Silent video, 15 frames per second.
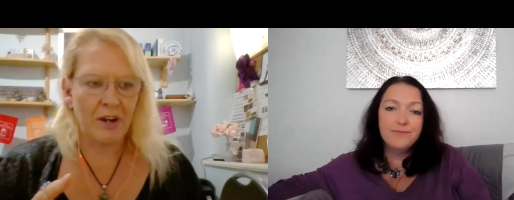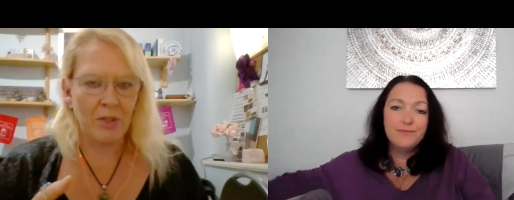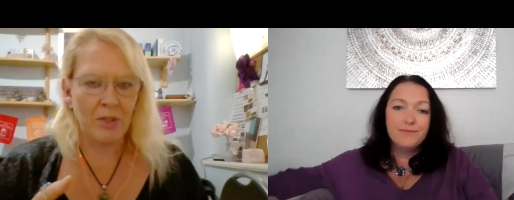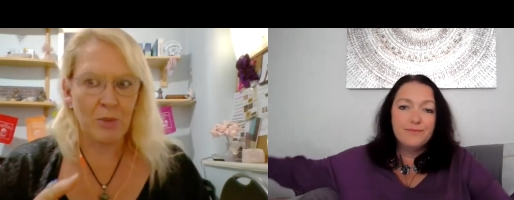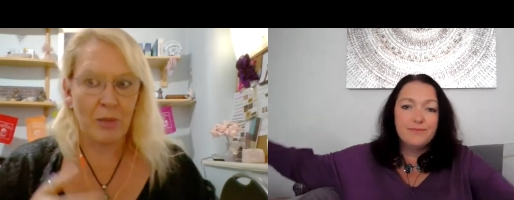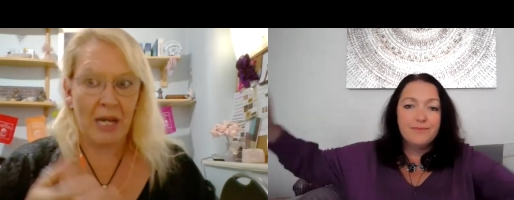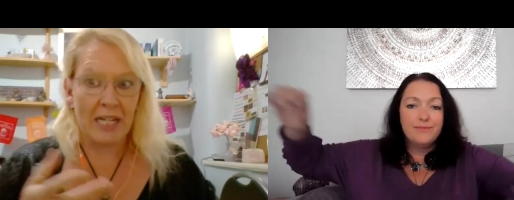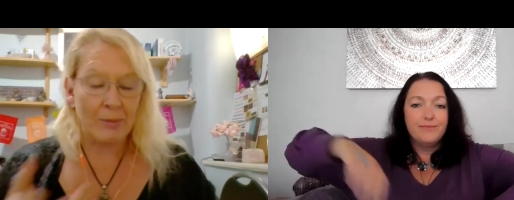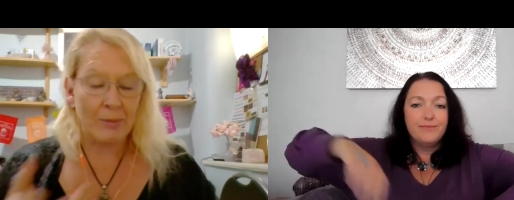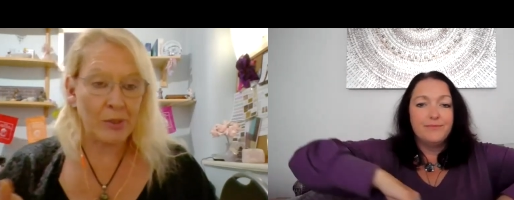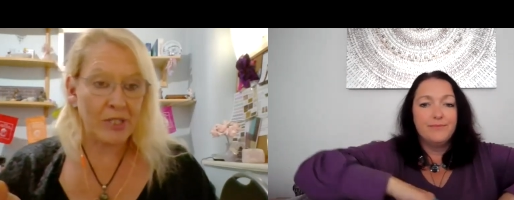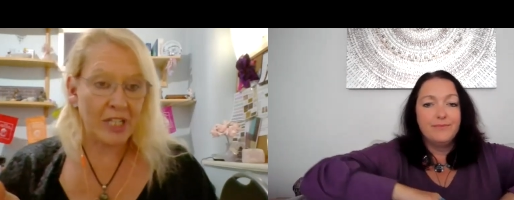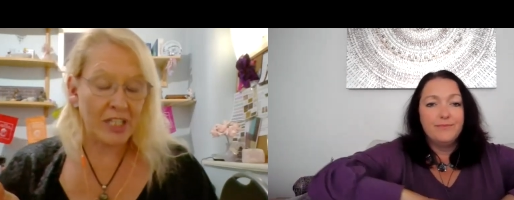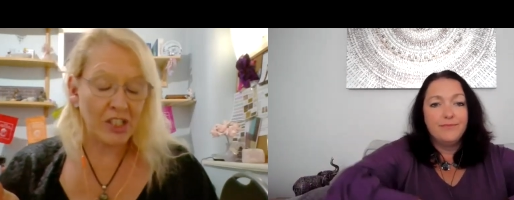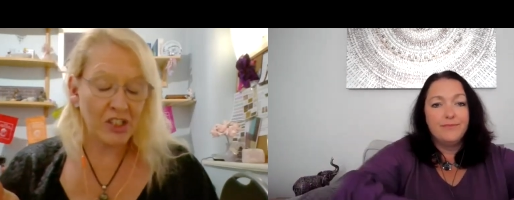Speaker 1: much about
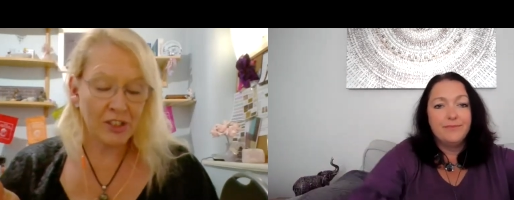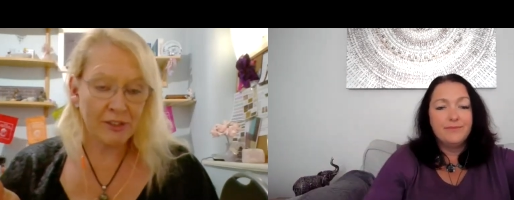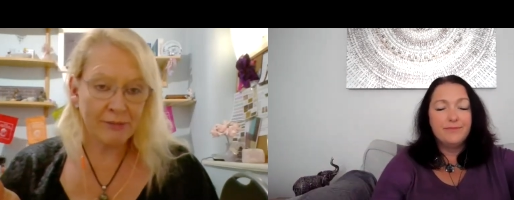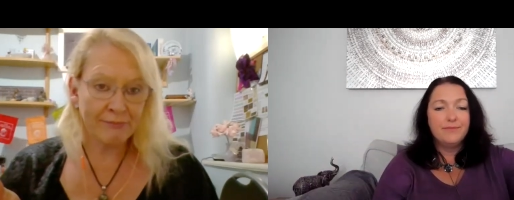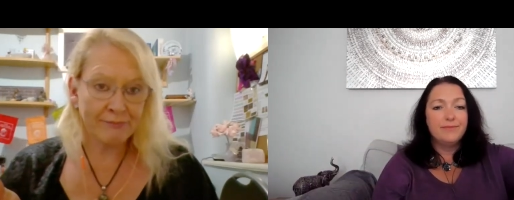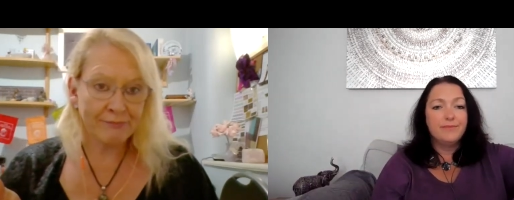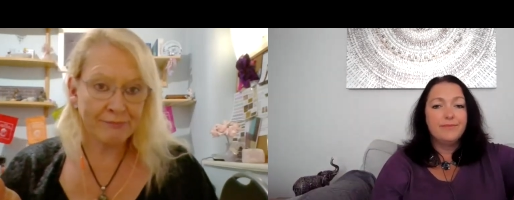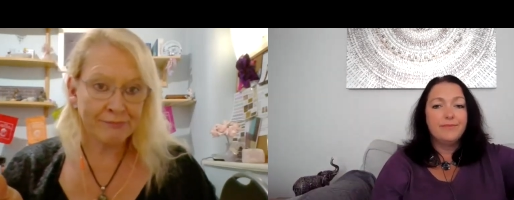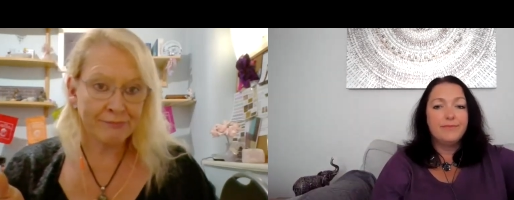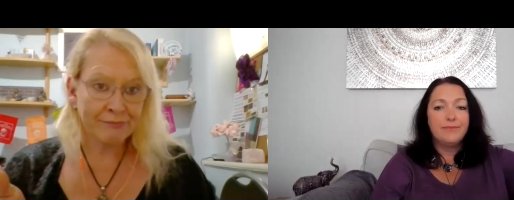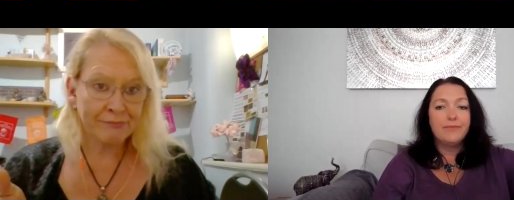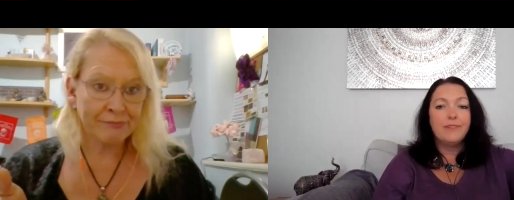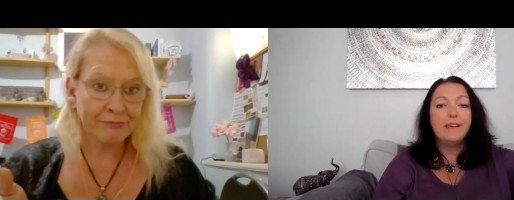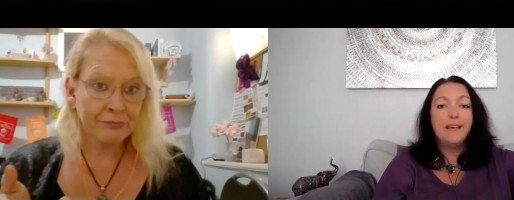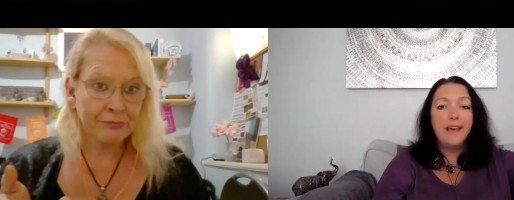exploitation.
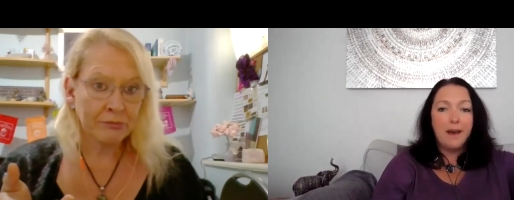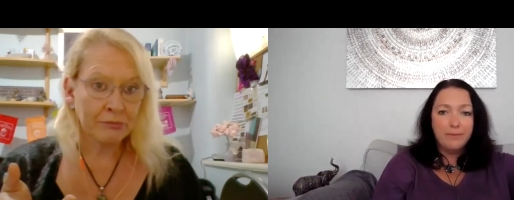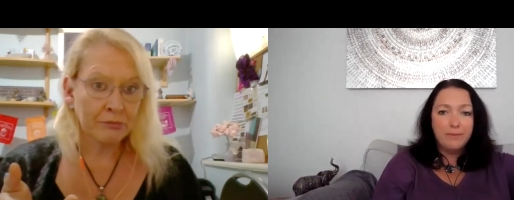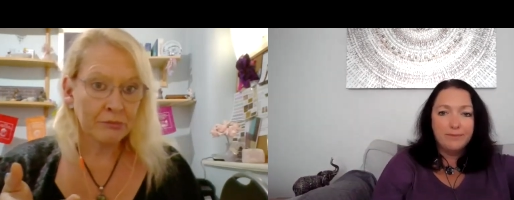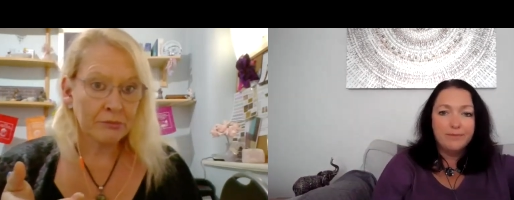Yeah